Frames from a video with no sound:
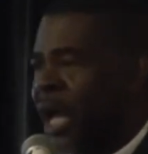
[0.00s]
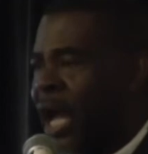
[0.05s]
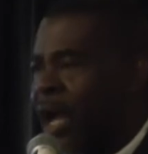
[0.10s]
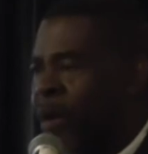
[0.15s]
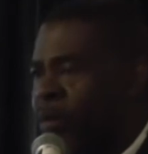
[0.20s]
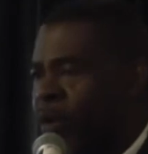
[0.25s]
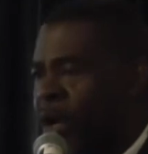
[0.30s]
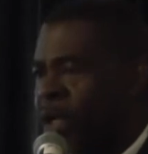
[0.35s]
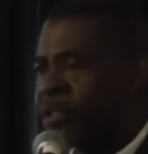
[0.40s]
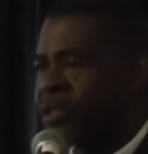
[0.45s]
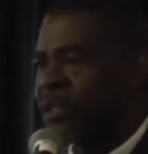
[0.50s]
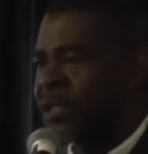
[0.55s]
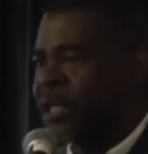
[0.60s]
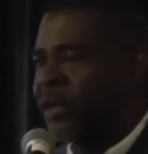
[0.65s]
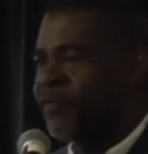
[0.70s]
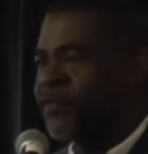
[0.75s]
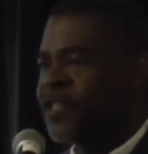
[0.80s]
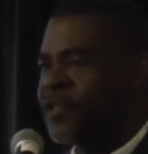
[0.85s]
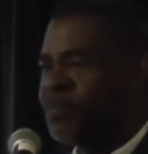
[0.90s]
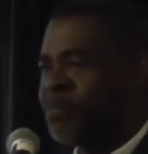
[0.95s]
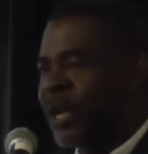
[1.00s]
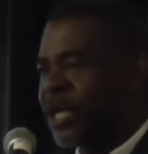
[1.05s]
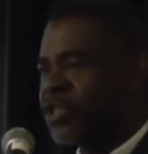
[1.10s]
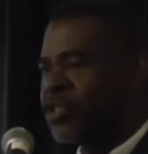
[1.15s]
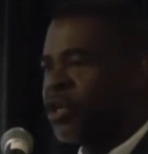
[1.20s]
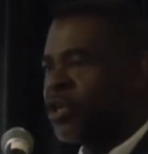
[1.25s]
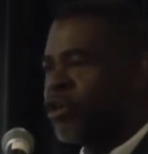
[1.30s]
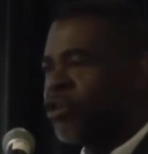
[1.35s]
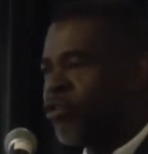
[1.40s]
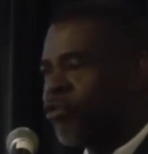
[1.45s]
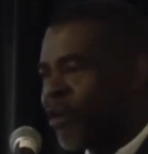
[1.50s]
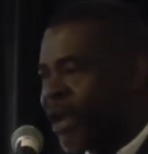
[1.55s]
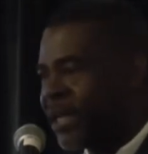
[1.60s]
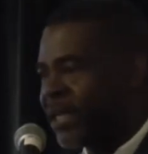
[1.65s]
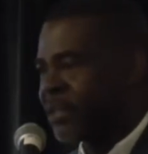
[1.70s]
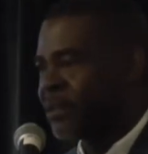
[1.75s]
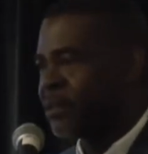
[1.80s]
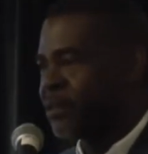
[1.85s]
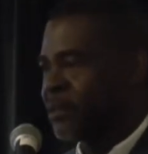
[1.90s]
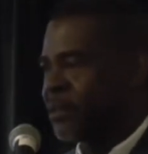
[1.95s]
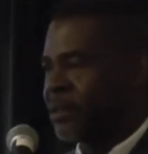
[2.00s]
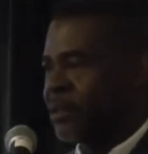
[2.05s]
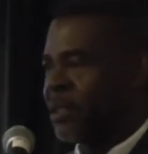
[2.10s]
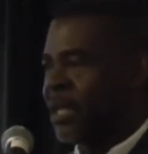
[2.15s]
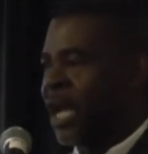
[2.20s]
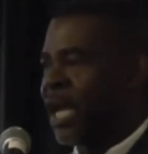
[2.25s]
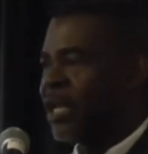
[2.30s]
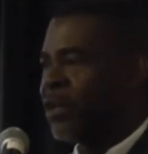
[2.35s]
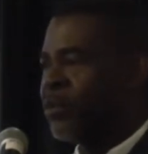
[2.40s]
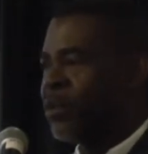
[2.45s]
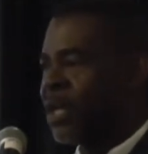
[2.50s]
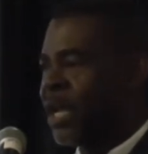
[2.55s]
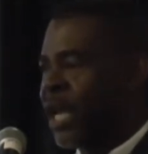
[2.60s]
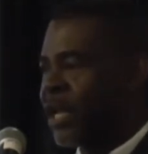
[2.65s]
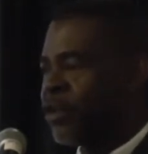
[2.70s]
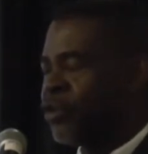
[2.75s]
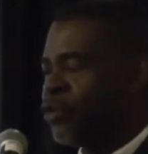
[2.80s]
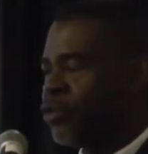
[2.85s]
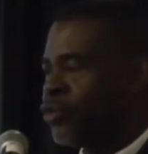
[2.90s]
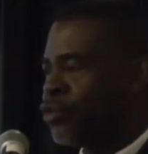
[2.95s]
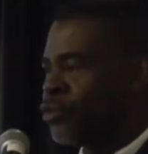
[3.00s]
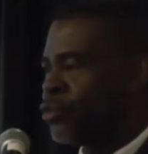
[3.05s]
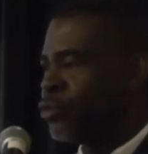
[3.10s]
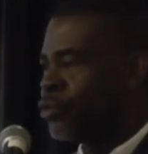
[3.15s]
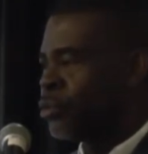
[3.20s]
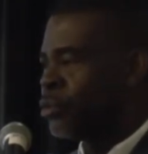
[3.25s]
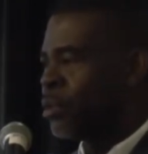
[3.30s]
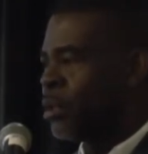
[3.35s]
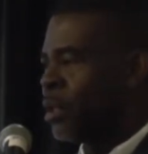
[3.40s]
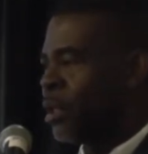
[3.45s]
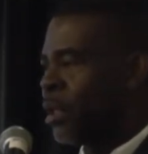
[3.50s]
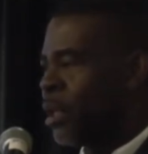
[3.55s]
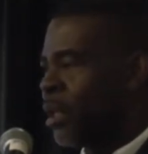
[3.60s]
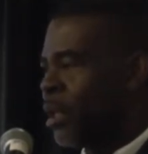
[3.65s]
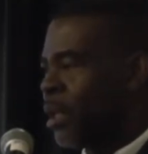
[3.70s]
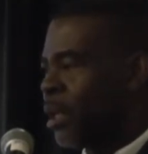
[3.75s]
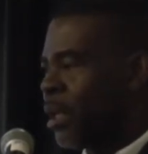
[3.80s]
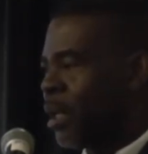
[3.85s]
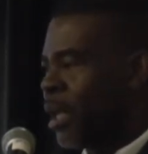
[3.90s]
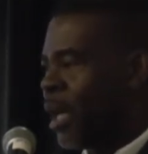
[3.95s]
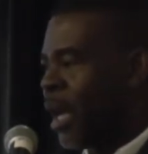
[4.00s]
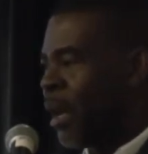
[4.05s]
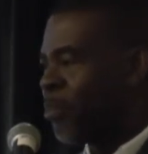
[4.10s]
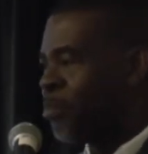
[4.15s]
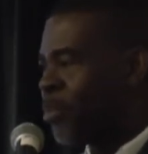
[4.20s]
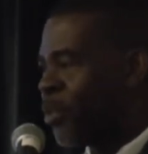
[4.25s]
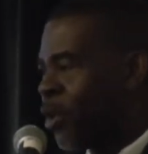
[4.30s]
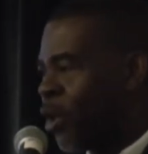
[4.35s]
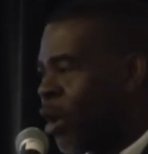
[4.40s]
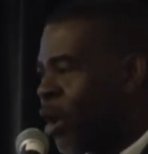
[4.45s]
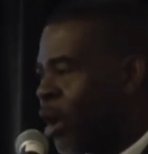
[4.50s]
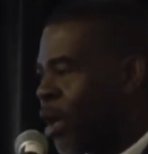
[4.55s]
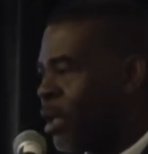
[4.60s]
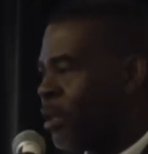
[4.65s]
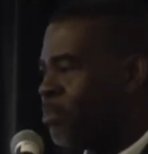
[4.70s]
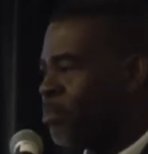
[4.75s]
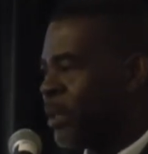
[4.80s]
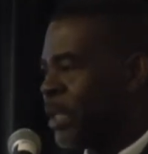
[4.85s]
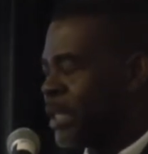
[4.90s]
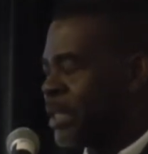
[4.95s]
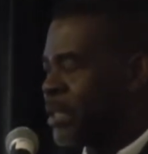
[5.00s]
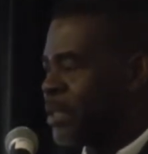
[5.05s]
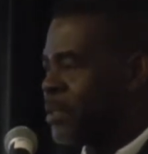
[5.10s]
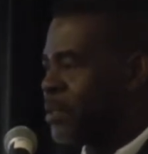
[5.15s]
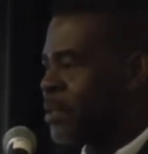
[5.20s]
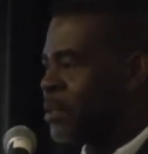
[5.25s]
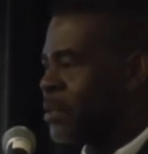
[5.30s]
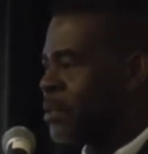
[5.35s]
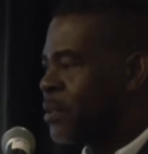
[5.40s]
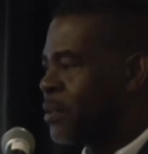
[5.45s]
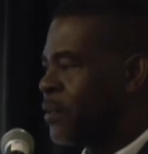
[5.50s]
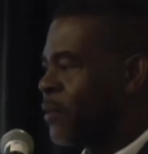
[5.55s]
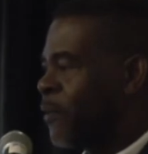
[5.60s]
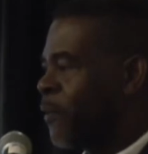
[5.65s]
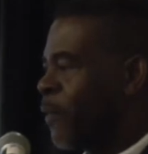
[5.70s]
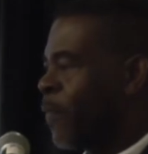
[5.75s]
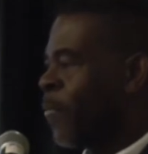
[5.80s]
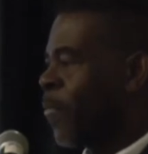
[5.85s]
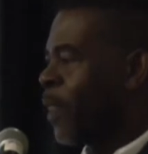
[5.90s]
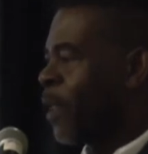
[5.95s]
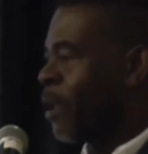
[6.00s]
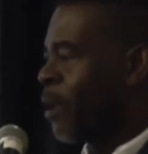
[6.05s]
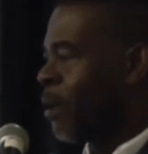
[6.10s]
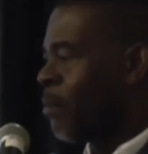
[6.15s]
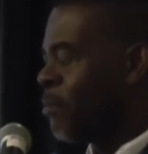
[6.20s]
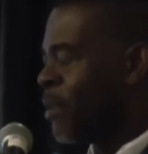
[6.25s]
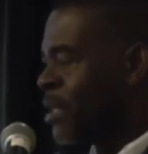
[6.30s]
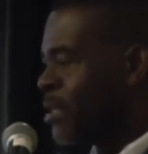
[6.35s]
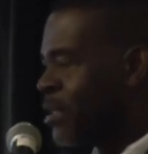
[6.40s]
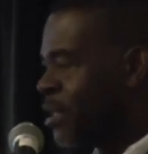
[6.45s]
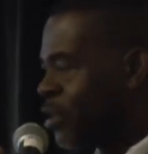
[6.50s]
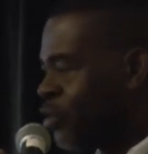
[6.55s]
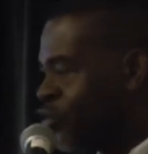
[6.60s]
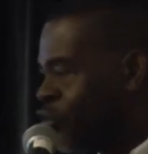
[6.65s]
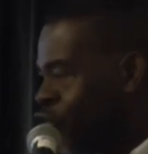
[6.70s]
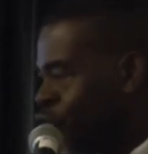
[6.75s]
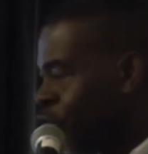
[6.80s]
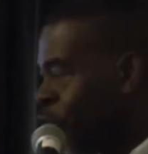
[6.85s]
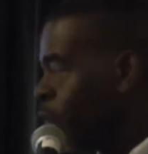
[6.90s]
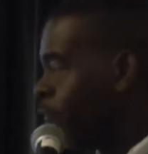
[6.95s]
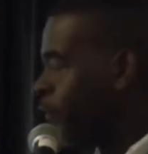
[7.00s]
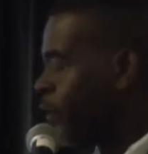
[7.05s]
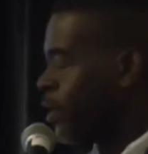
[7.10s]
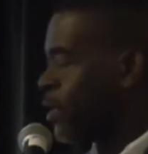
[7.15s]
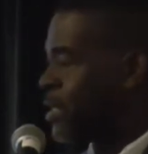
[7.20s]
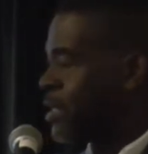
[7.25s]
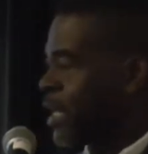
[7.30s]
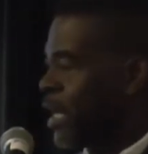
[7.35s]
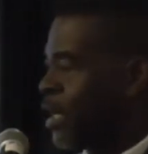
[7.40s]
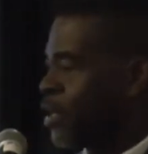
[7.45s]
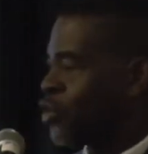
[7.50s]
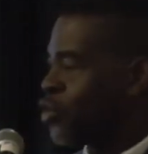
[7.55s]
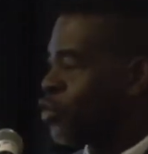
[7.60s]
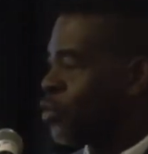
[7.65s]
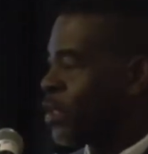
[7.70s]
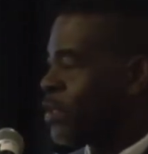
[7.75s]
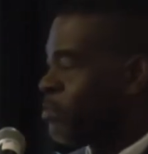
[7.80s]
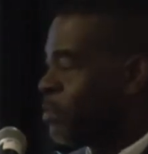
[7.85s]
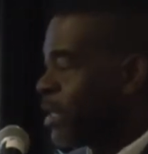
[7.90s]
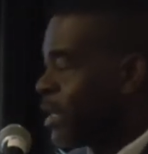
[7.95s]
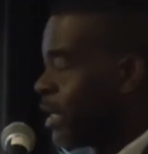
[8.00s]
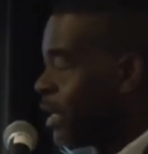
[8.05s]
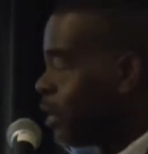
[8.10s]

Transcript: I want to give special credit, and I would like you to applaud, please, Mr. Stuart Vossels, who has been